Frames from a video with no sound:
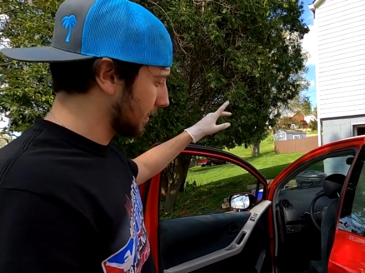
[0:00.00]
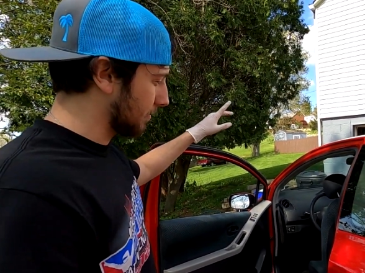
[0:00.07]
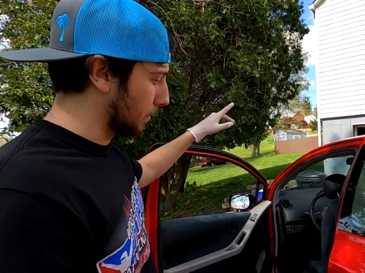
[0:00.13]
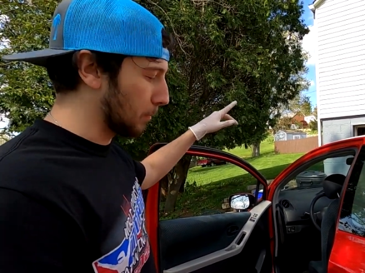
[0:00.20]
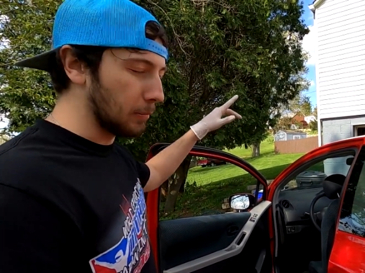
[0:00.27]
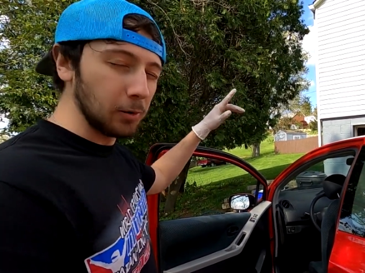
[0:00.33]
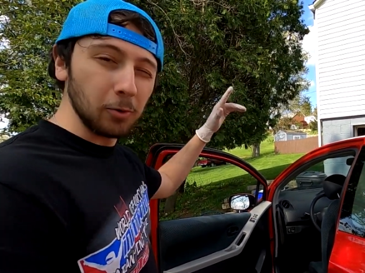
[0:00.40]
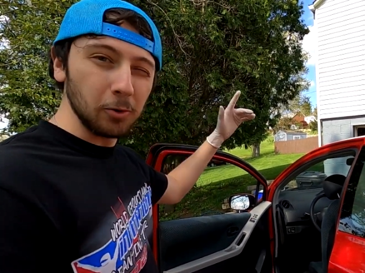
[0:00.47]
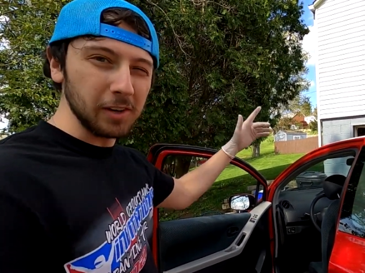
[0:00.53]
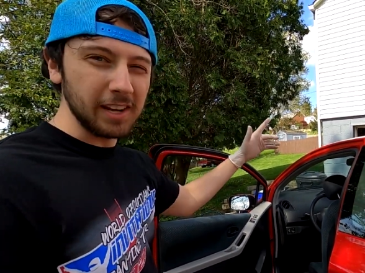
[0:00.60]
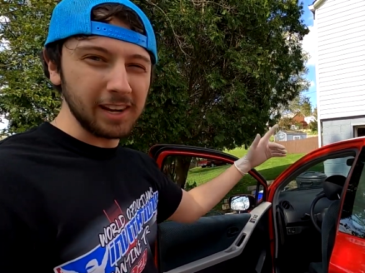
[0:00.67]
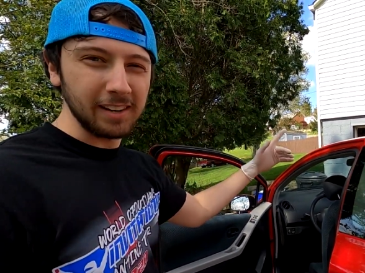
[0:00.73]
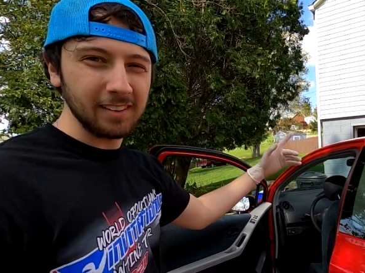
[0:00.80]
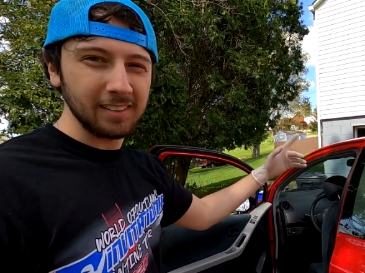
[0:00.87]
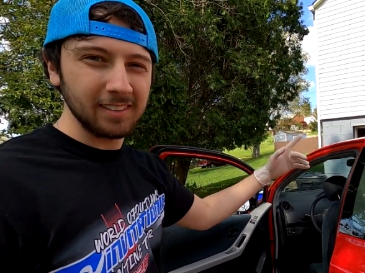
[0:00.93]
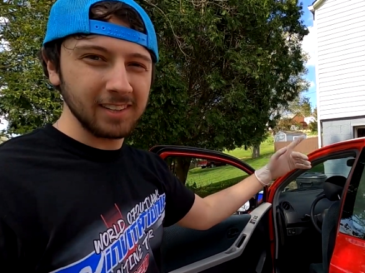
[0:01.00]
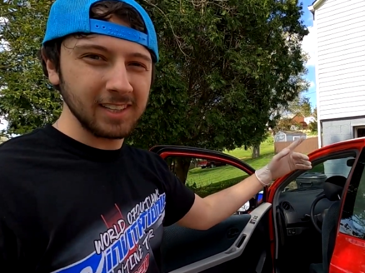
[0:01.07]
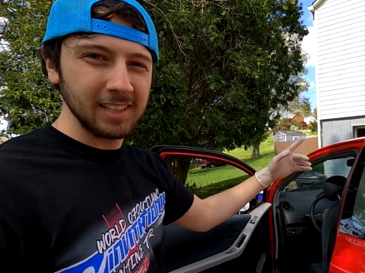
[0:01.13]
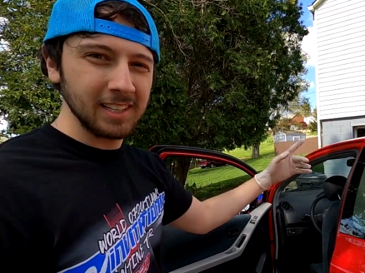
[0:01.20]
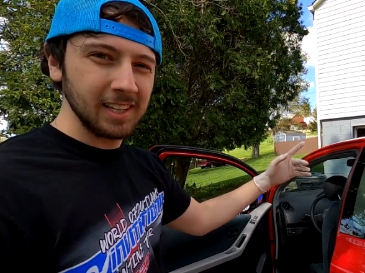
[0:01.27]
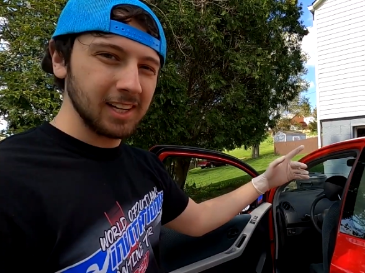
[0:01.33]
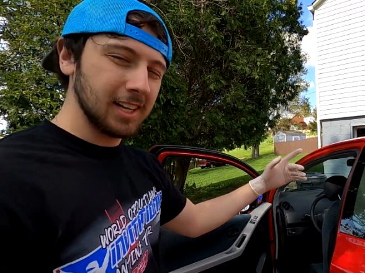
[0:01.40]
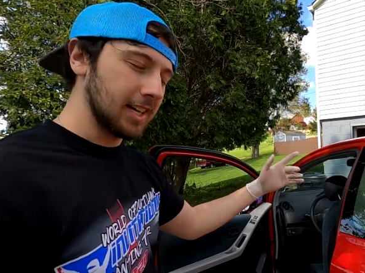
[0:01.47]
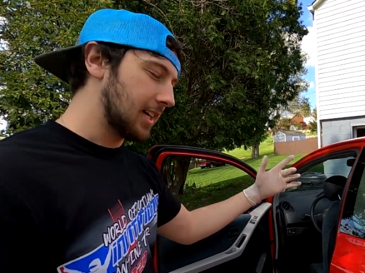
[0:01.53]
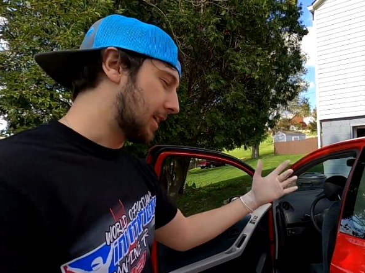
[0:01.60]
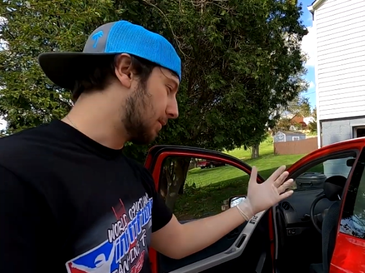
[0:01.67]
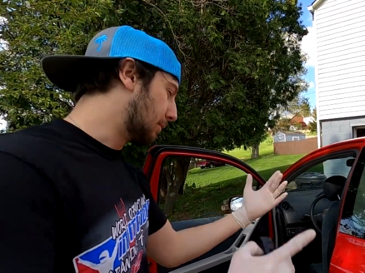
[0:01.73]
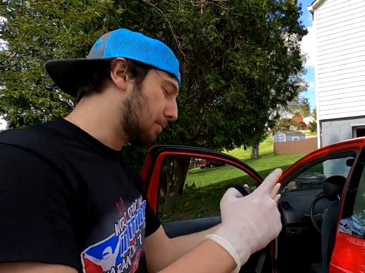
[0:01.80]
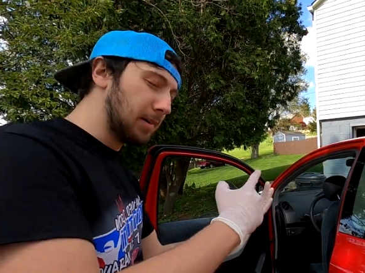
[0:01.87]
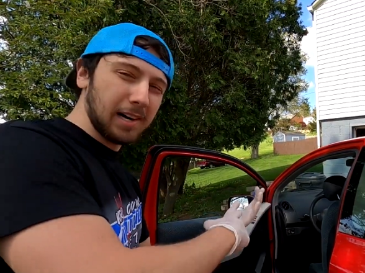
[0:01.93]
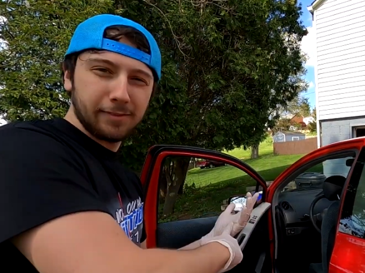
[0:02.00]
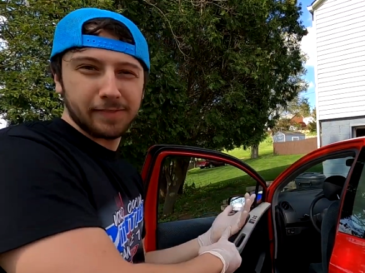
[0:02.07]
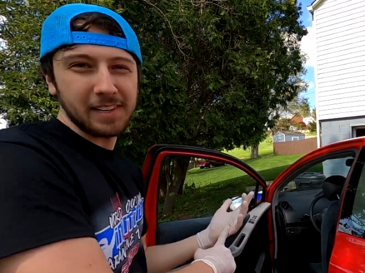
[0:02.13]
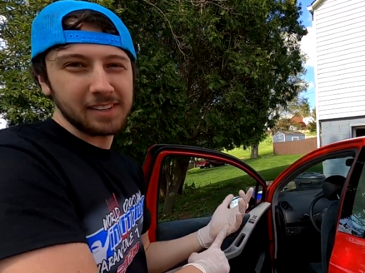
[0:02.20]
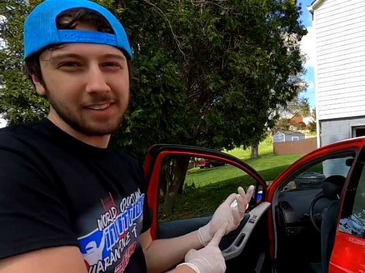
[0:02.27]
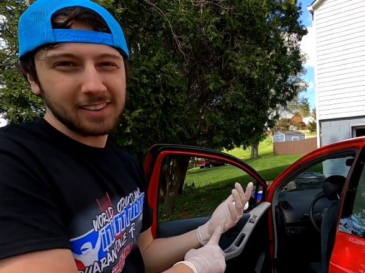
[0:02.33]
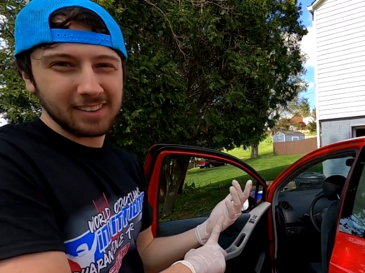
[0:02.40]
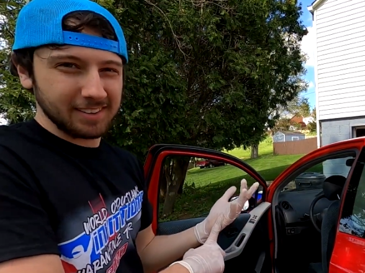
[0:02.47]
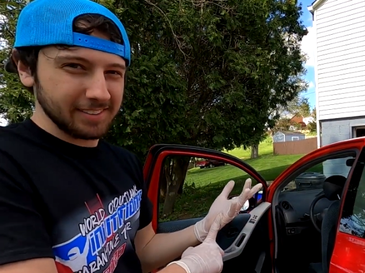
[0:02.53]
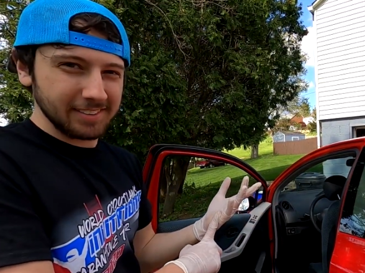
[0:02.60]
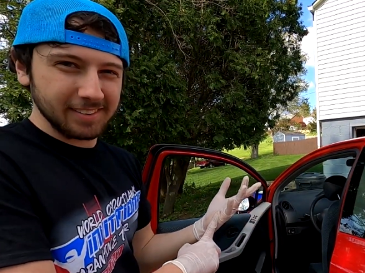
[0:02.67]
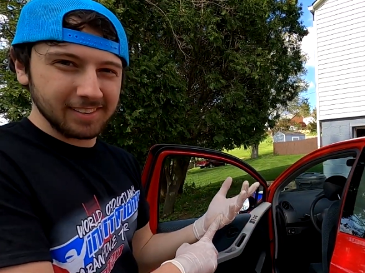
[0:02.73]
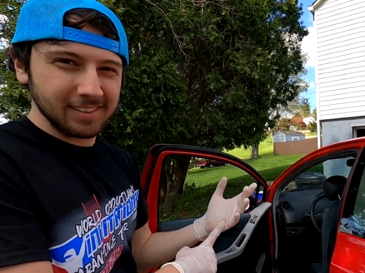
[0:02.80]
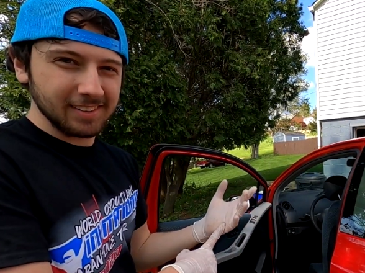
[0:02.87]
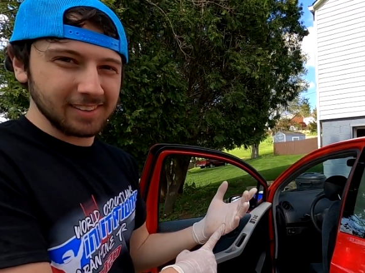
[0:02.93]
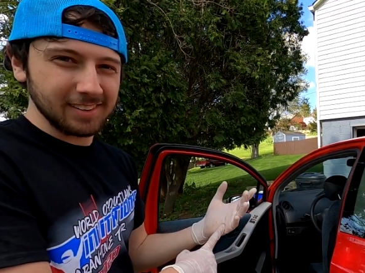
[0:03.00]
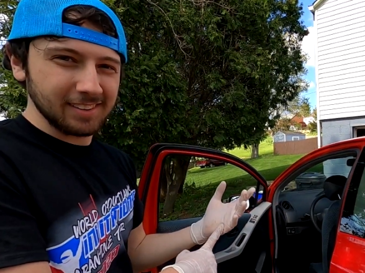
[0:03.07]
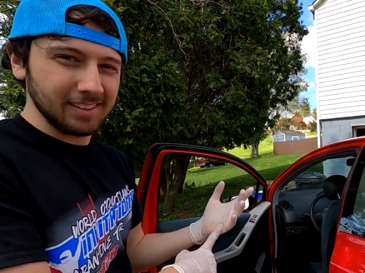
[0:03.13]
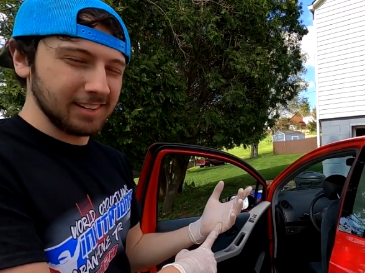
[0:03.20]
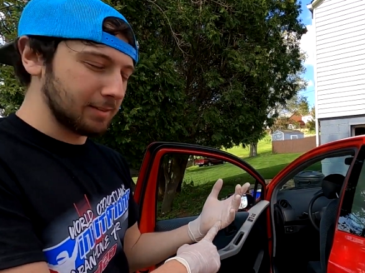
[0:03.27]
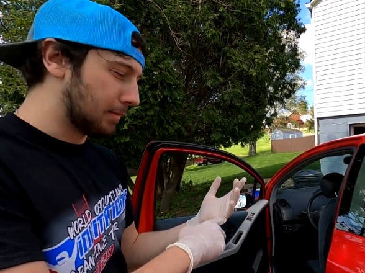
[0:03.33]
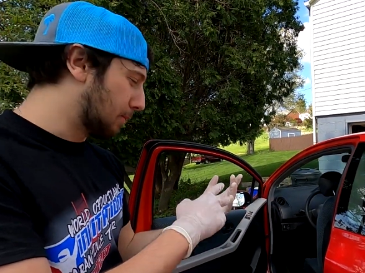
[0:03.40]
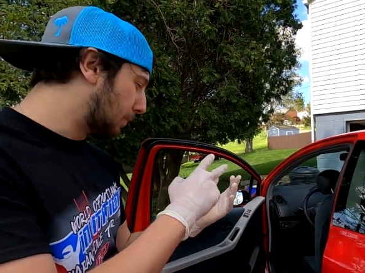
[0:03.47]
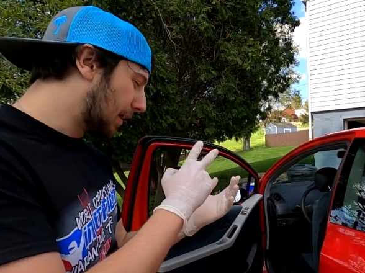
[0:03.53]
I'm gonna pull it in, I'm gonna buff it, and I'm gonna